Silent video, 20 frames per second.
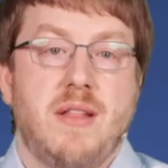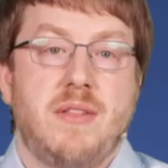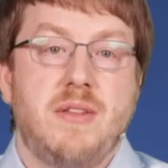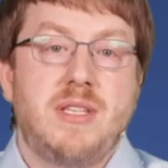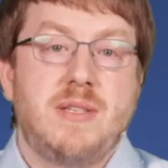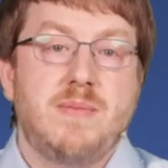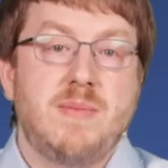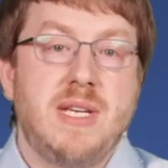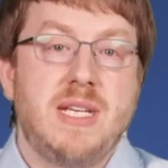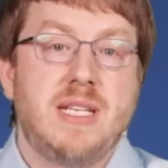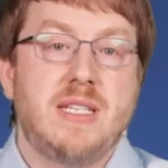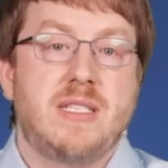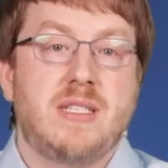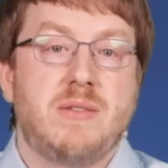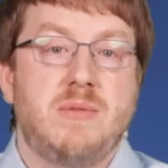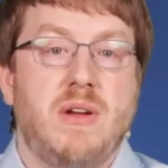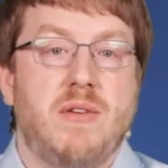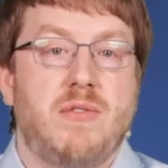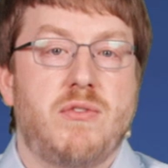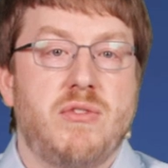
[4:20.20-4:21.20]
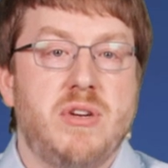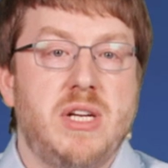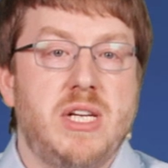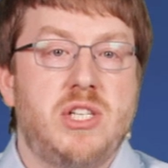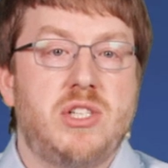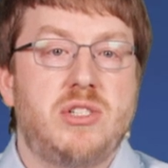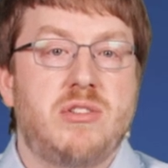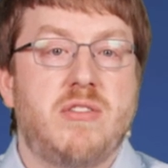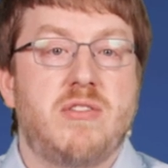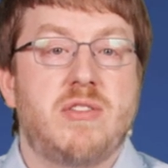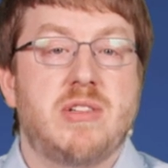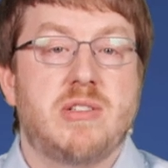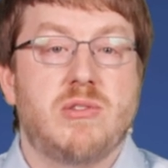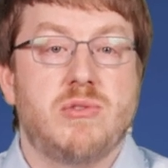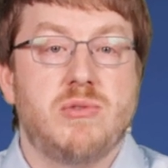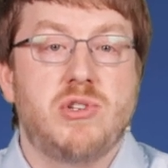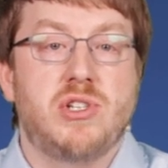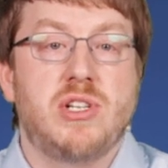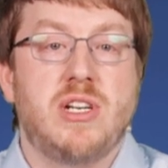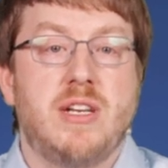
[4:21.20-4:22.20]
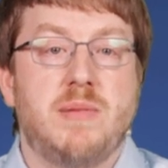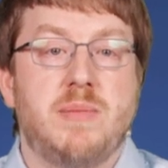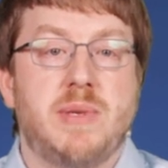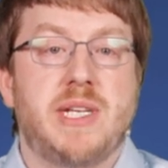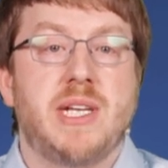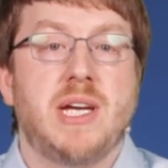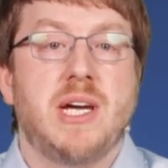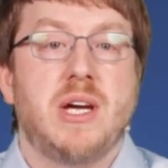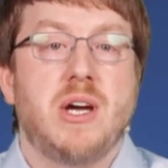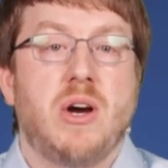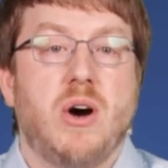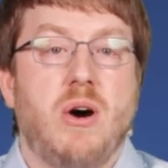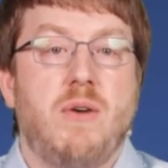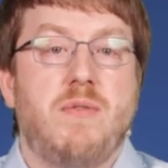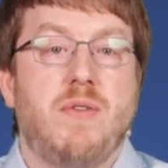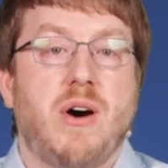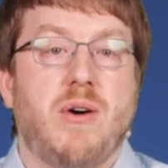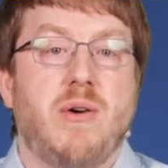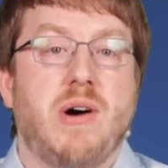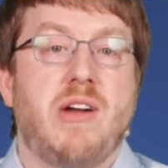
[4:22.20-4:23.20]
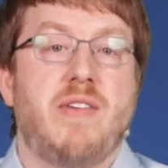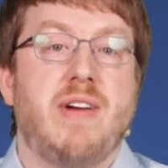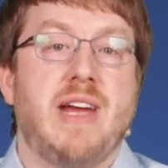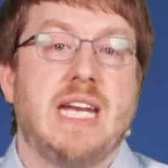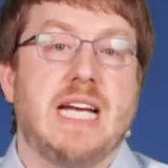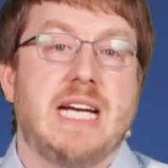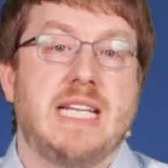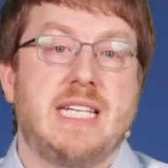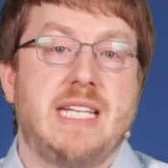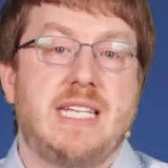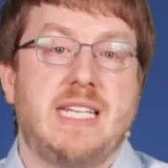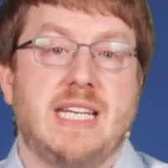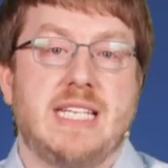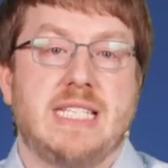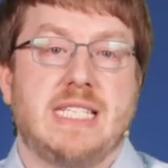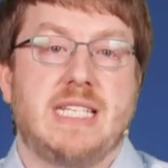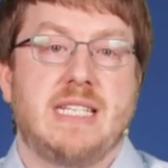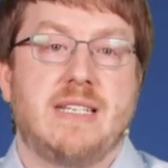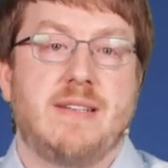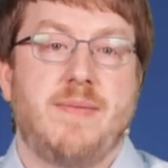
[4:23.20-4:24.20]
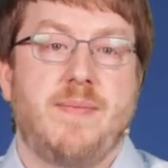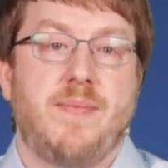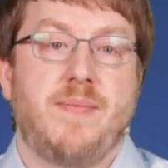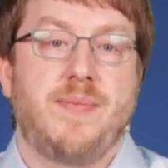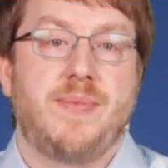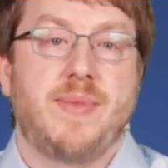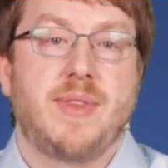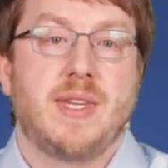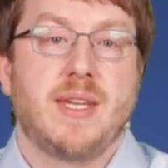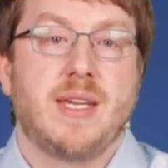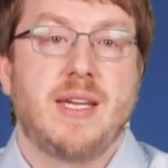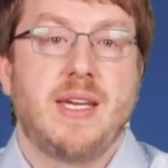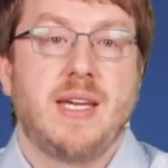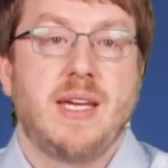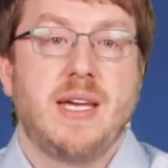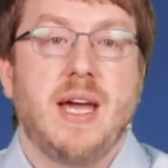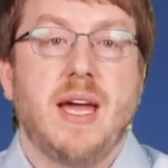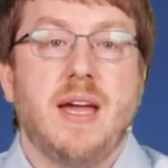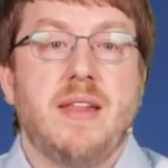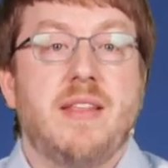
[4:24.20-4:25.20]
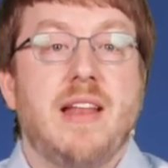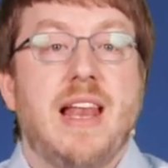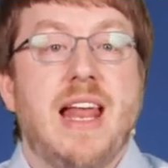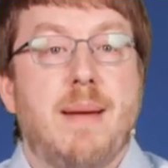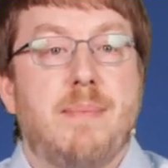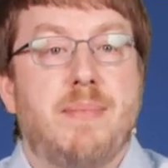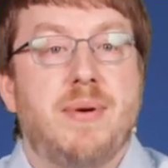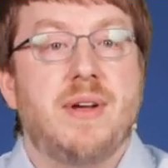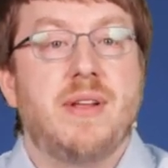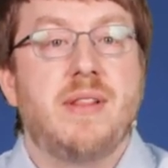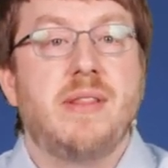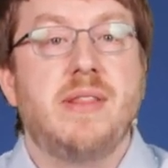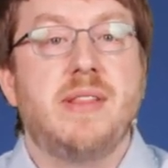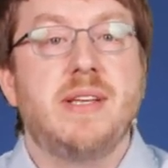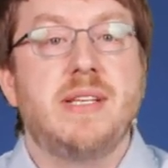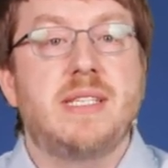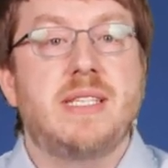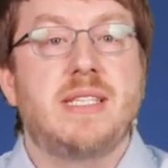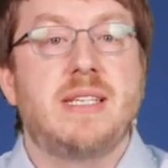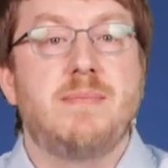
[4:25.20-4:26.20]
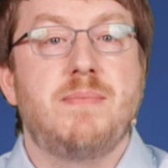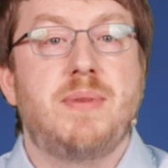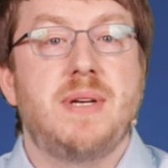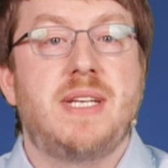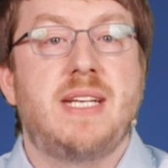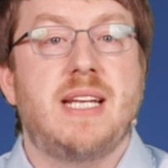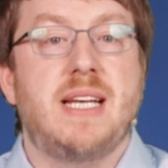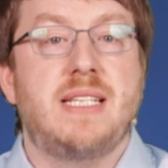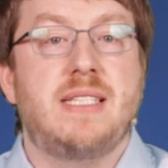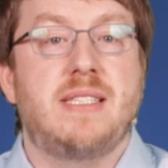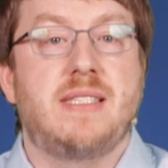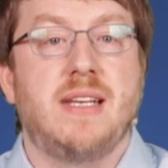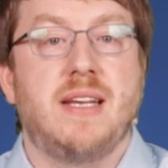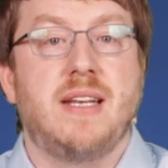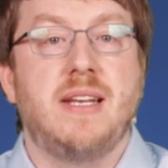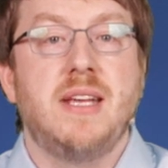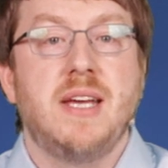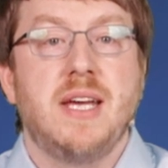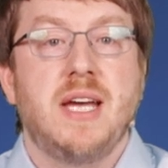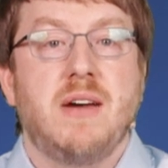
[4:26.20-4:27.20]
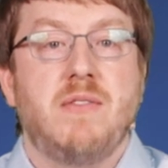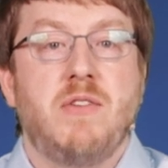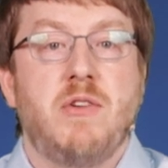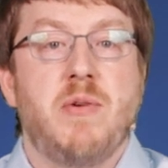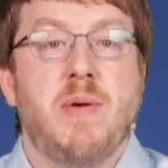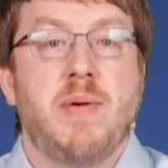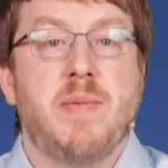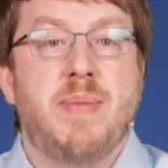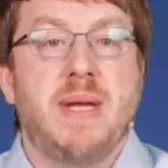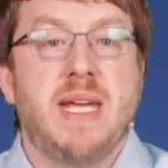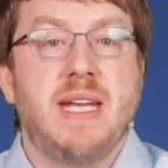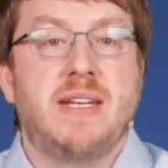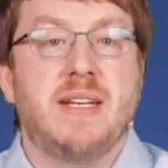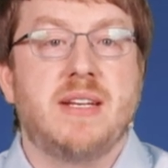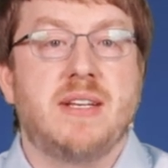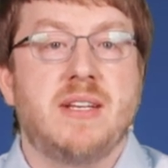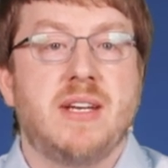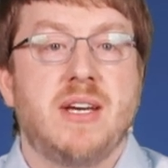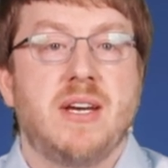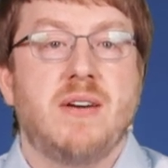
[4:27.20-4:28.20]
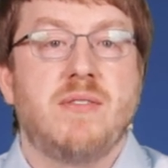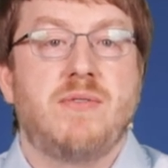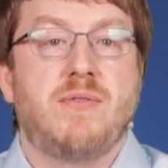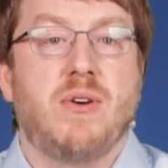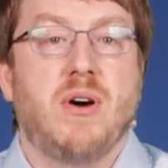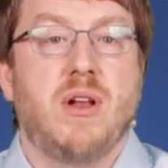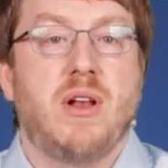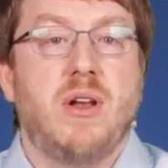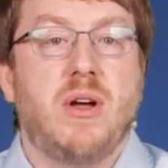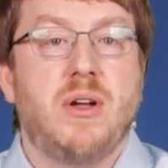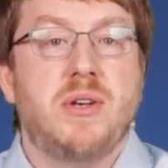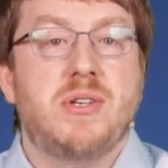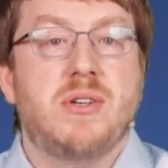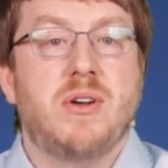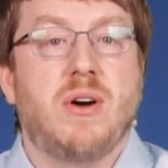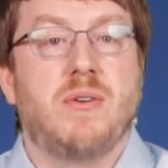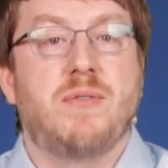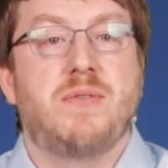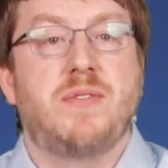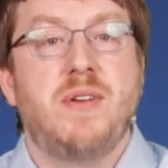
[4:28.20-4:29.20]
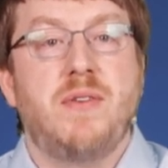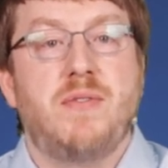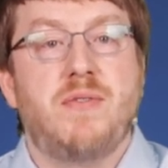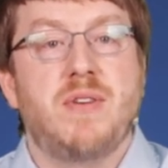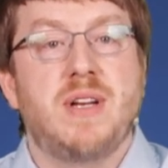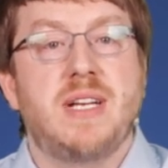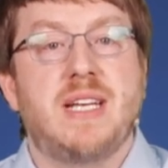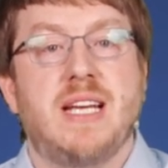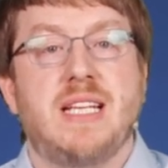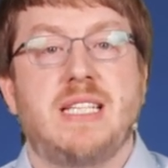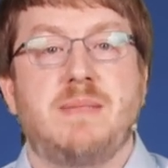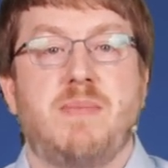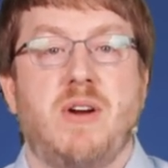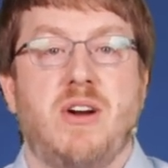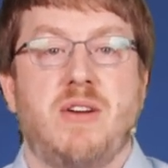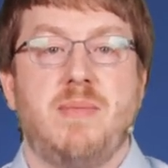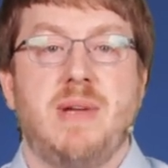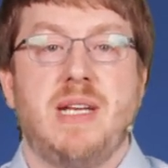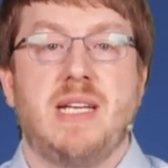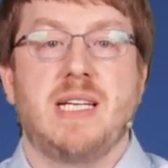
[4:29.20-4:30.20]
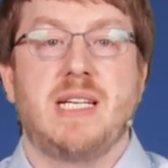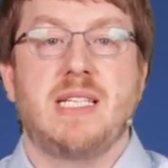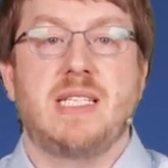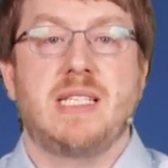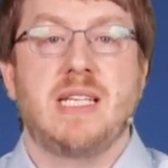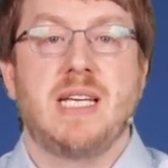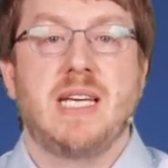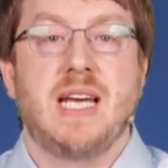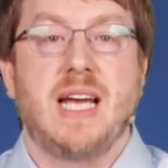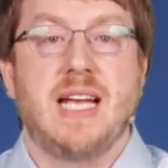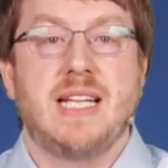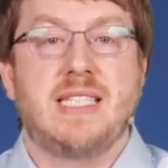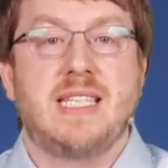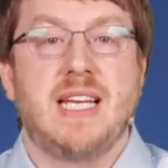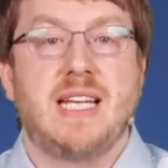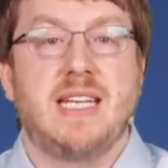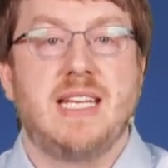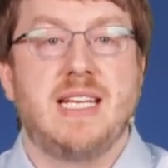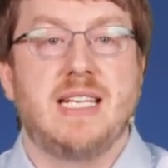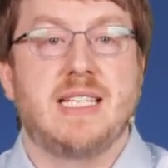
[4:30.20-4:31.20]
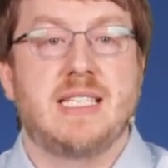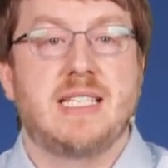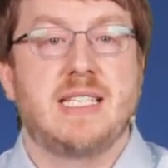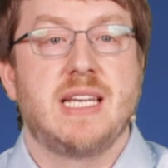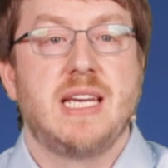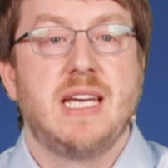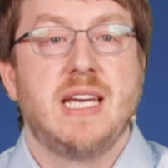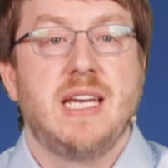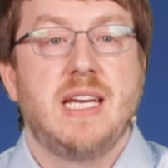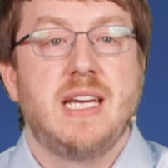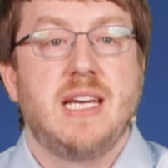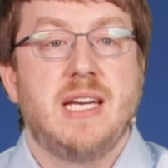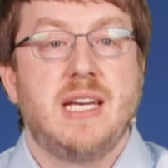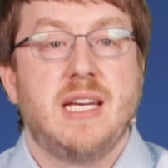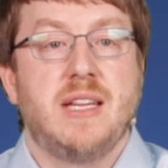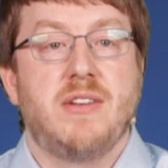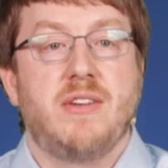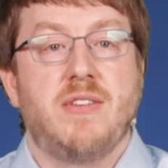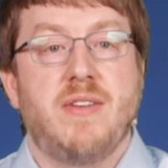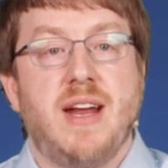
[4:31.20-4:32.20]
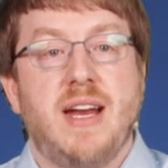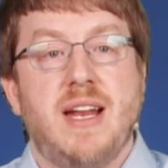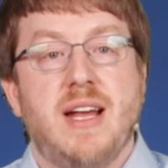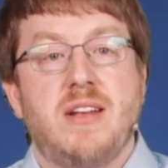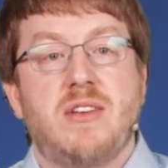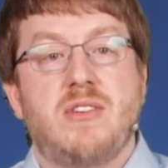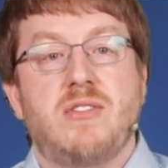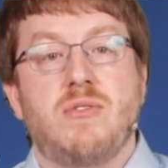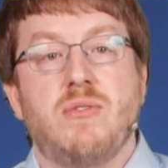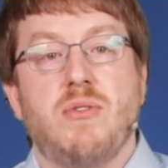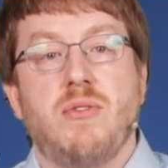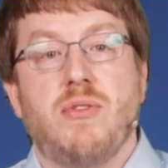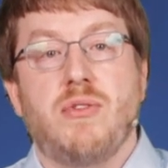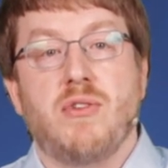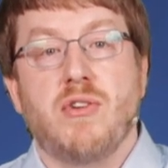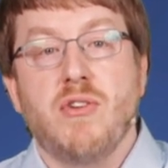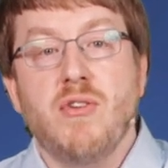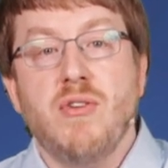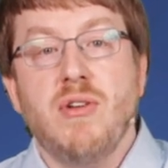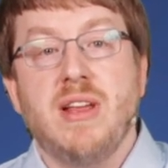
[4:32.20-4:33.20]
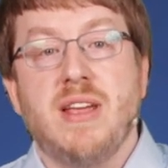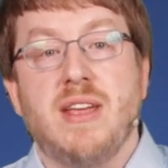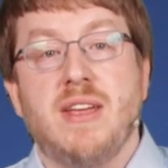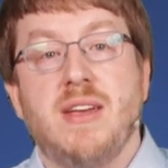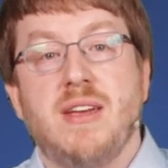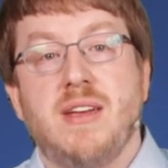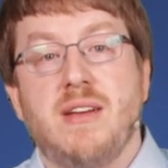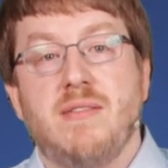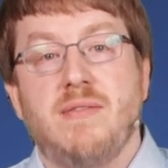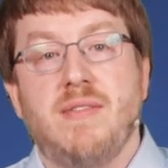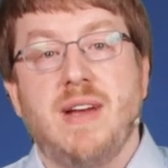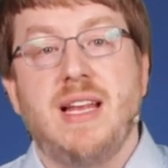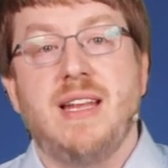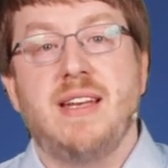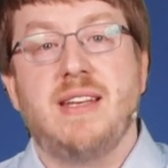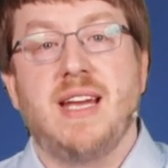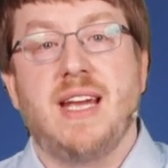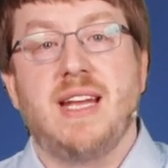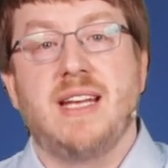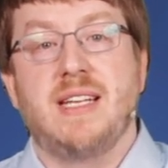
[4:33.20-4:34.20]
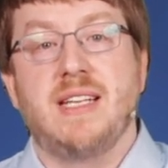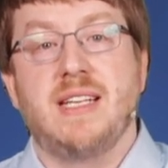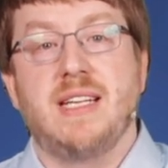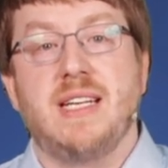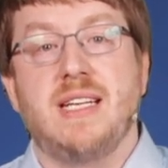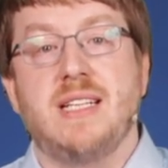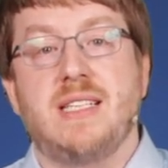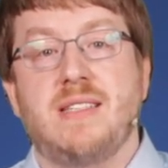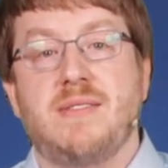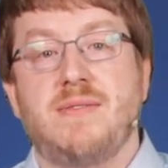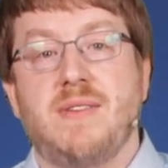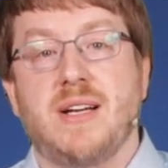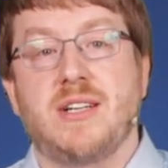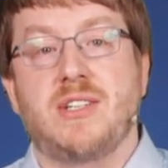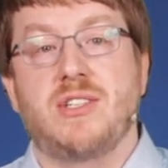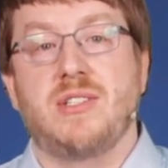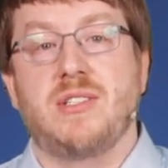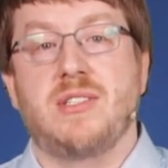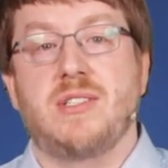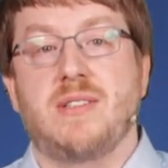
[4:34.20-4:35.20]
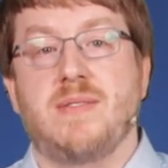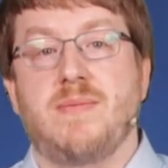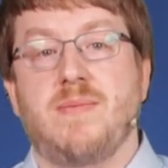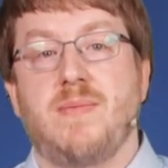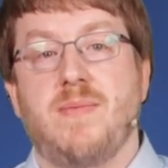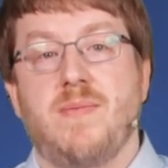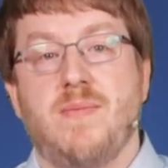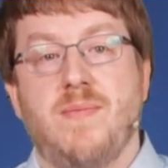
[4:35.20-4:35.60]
This means we have reached the resolution limit of our radar under test. In the lab, this simple test then will be repeated for a lot of different test parameters and settings in the radar to thoroughly validate its functions.